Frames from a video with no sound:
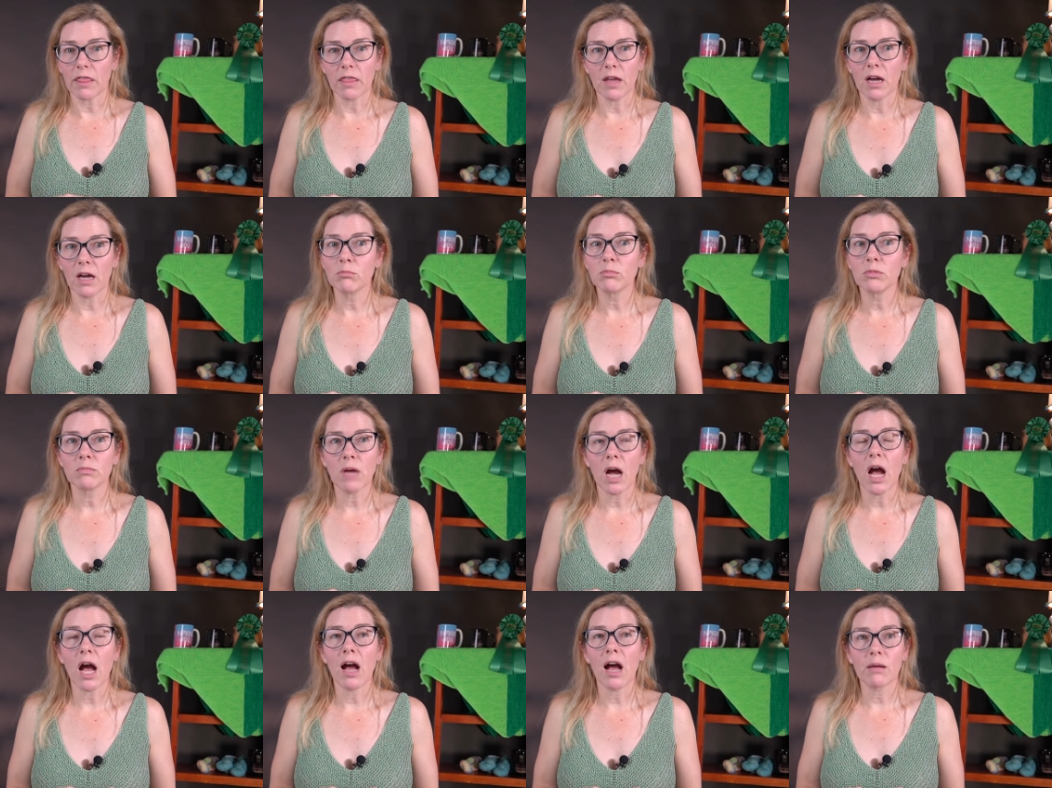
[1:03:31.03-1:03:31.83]
I'm
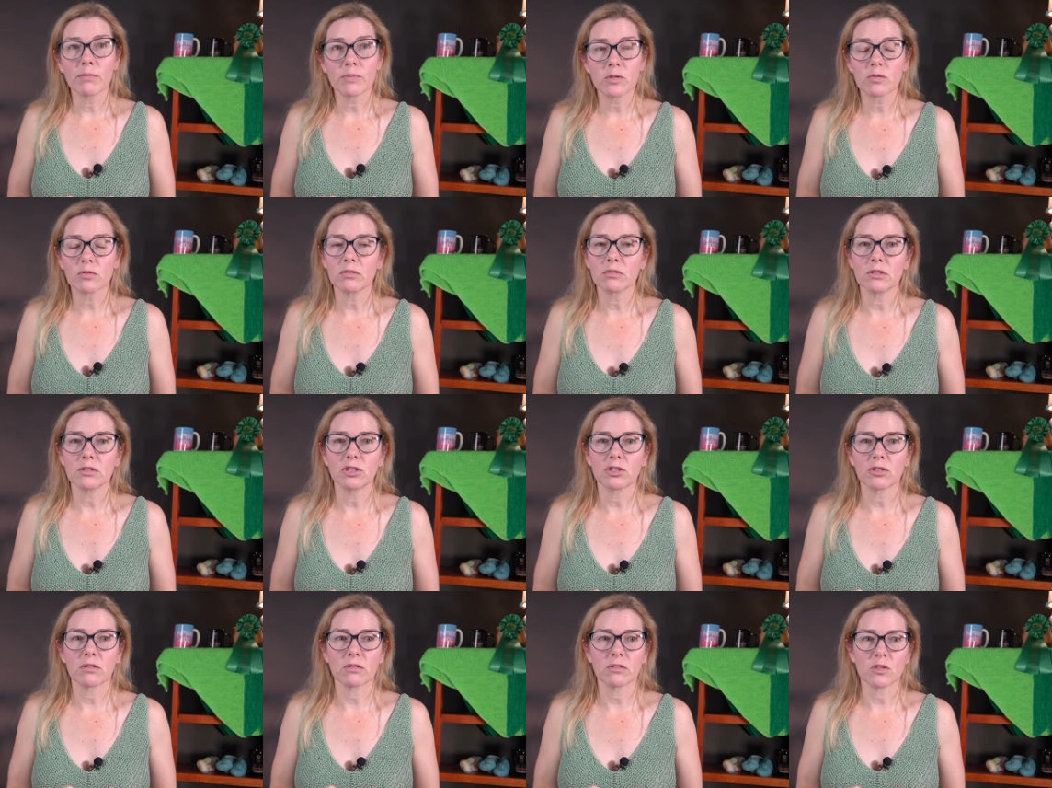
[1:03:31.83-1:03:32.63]
absolutely
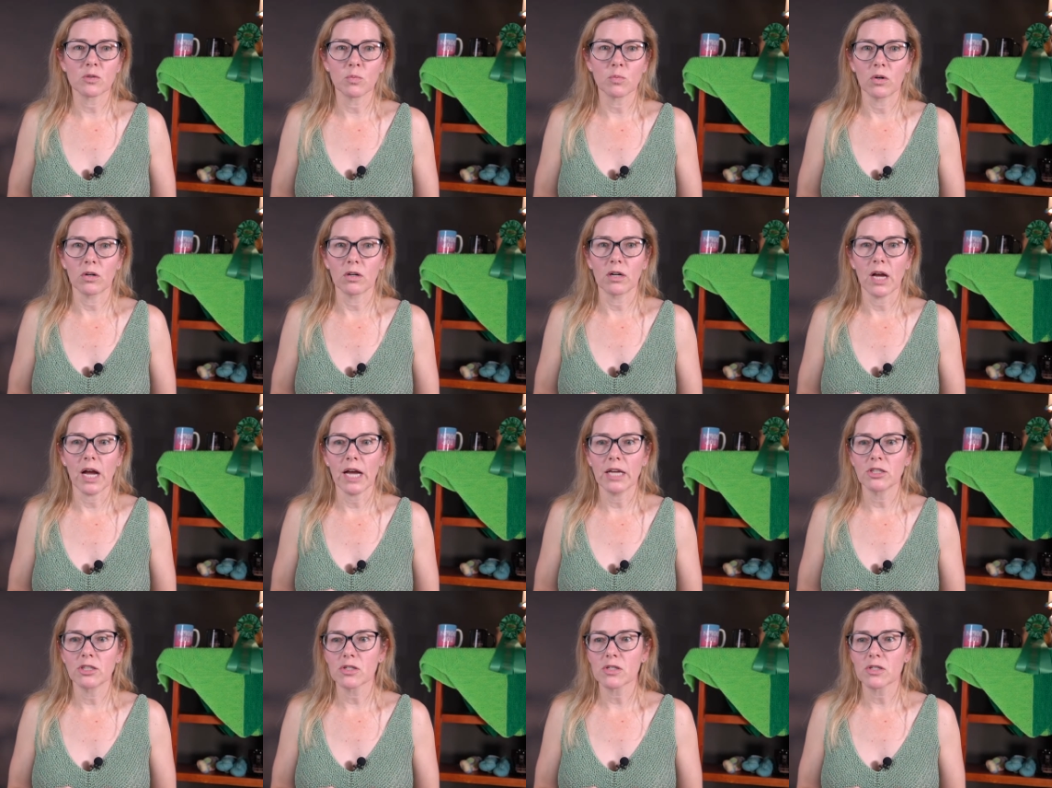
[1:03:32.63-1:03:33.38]
sure there's more. I